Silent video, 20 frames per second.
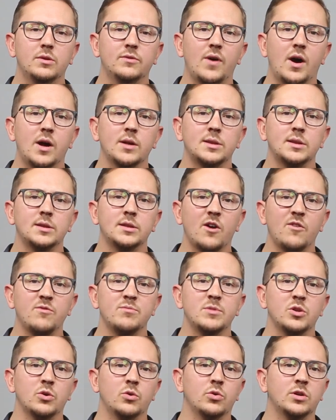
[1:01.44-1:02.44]
advises
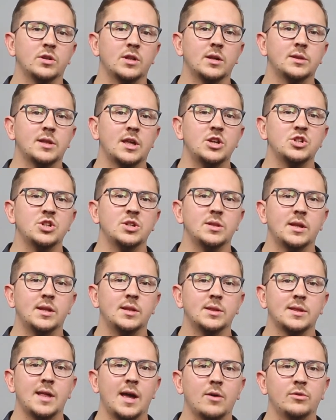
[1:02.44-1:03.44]
government organizations
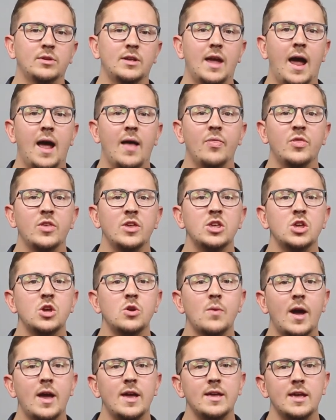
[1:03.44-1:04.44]
in Saudi and the
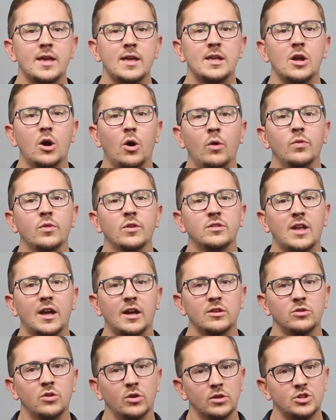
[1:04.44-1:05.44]
UAE on the
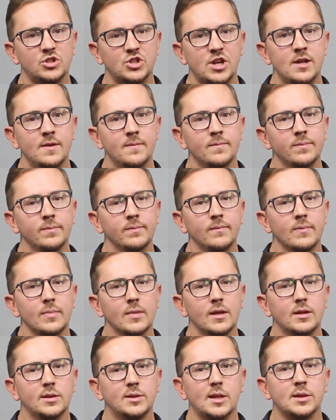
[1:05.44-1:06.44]
technology,
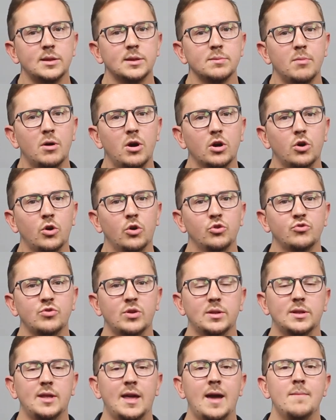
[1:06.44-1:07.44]
says smart
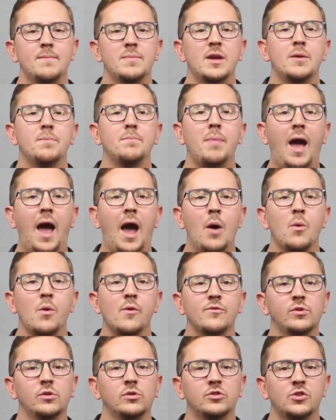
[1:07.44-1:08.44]
contracts can be a
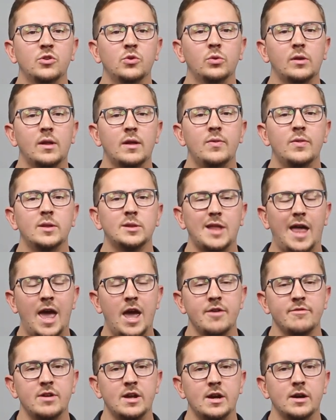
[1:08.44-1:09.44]
powerful tool in this
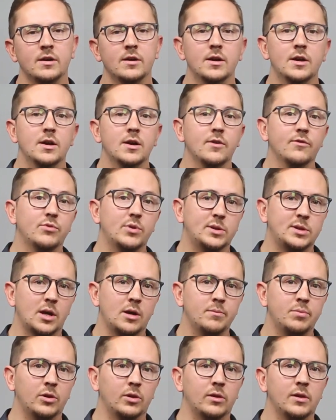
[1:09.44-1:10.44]
area. For
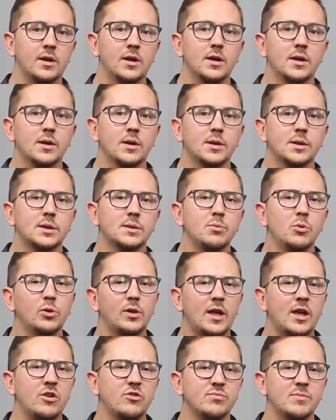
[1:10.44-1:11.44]
example,
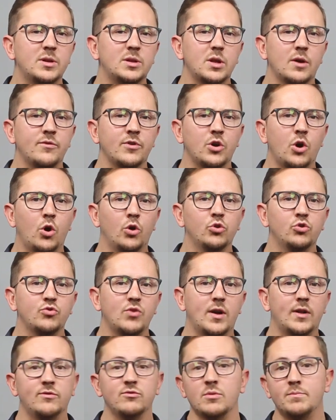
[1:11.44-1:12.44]
small increments of a
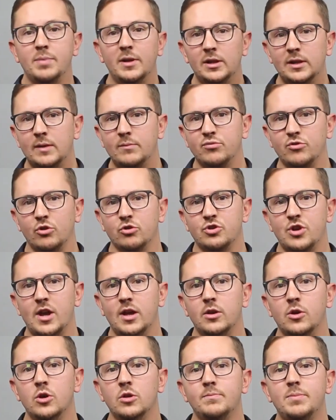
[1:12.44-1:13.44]
contract for a building
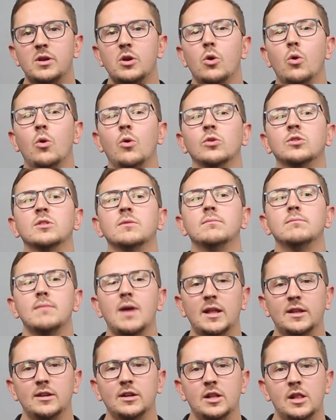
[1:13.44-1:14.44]
project could be
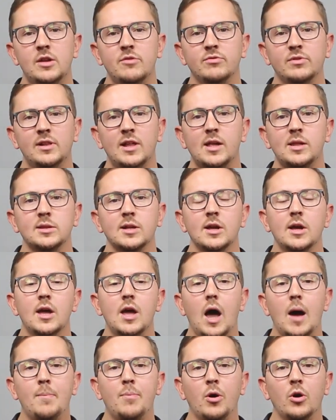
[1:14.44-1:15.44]
automatically released
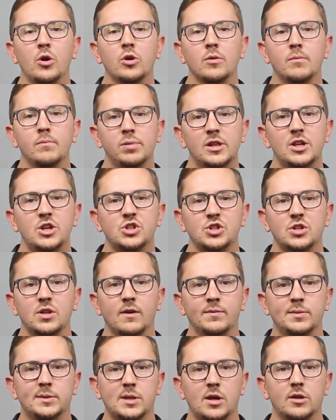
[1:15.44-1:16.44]
upon completion
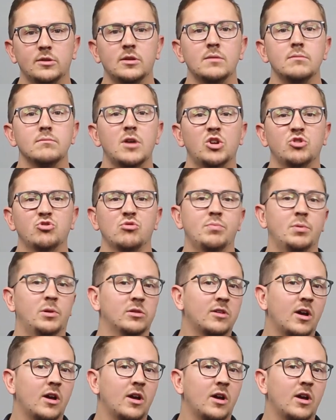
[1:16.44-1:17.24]
of certain measurable